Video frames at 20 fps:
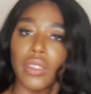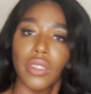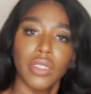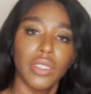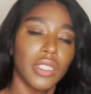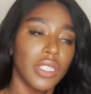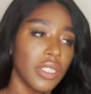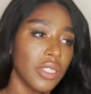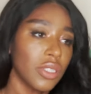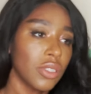
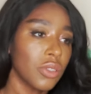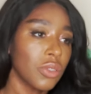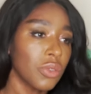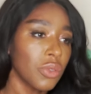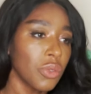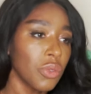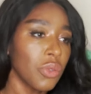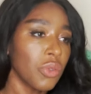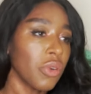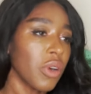This
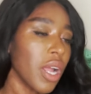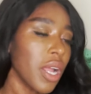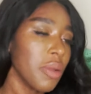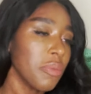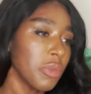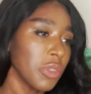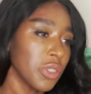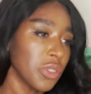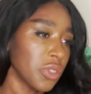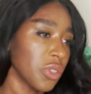true
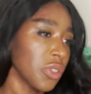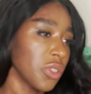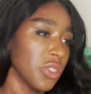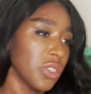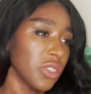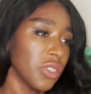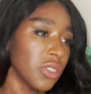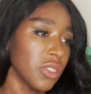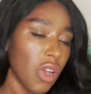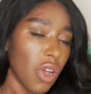crime
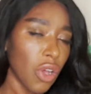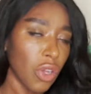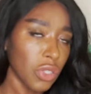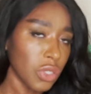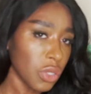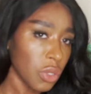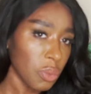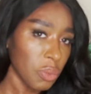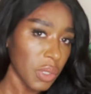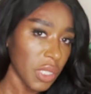resurgence
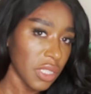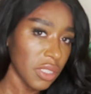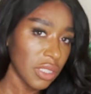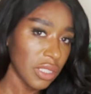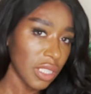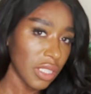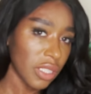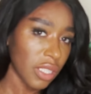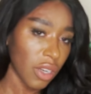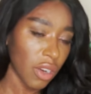also means
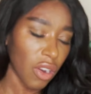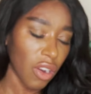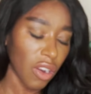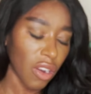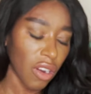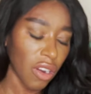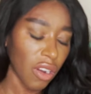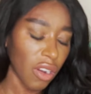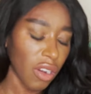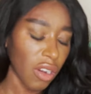that there
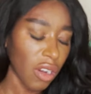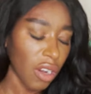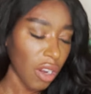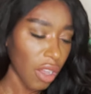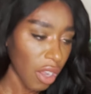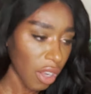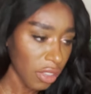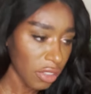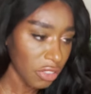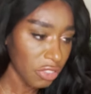are a
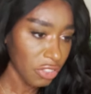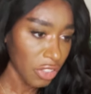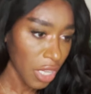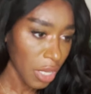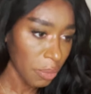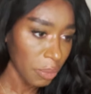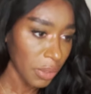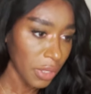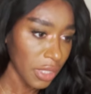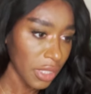lot of
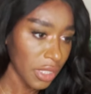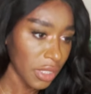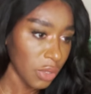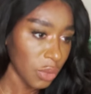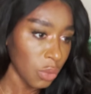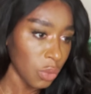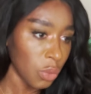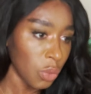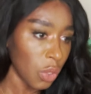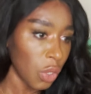
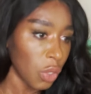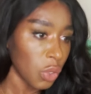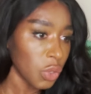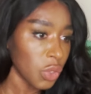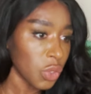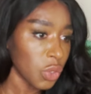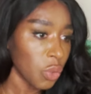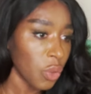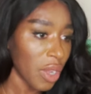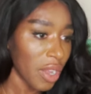families who
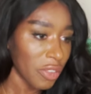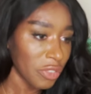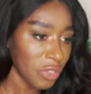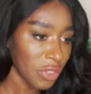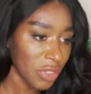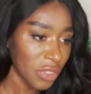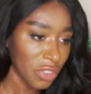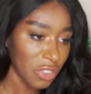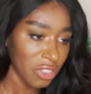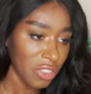also have
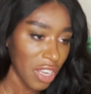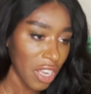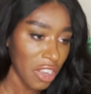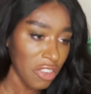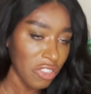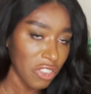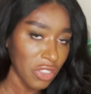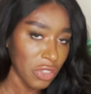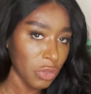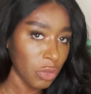to
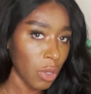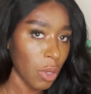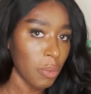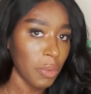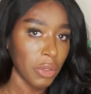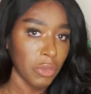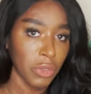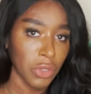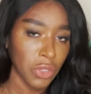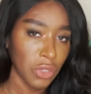survive a
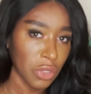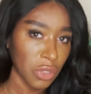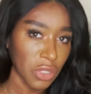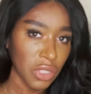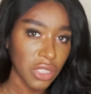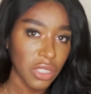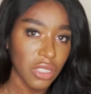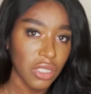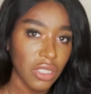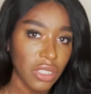trauma
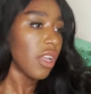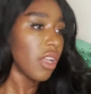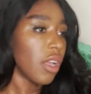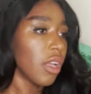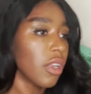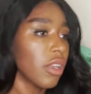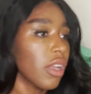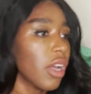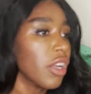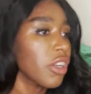resurgence.
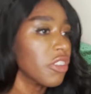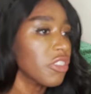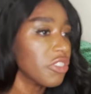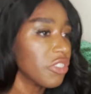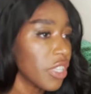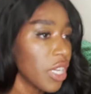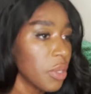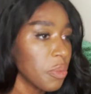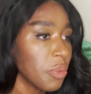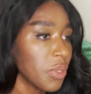A lot of
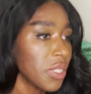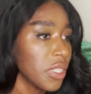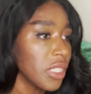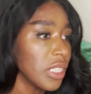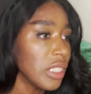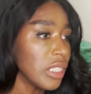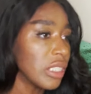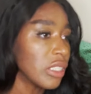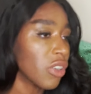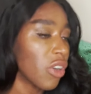
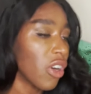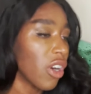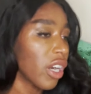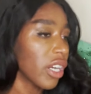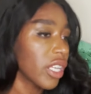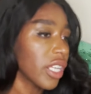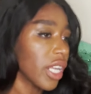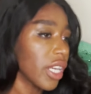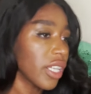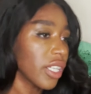families are
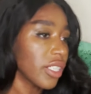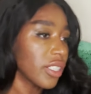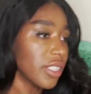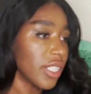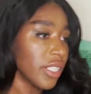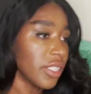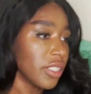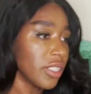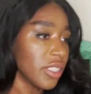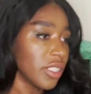getting
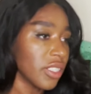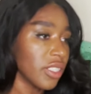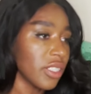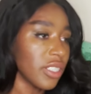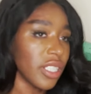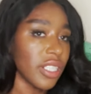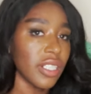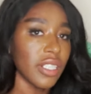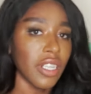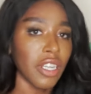attention
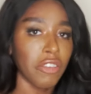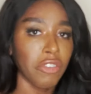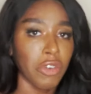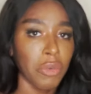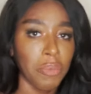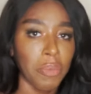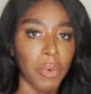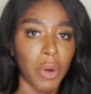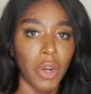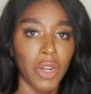they never
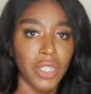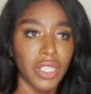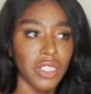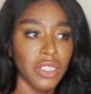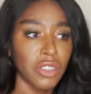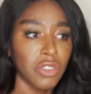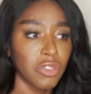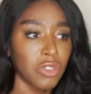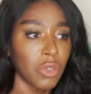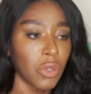
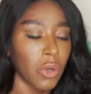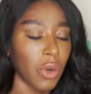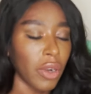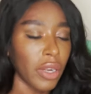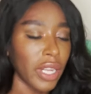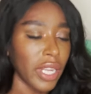bargained for.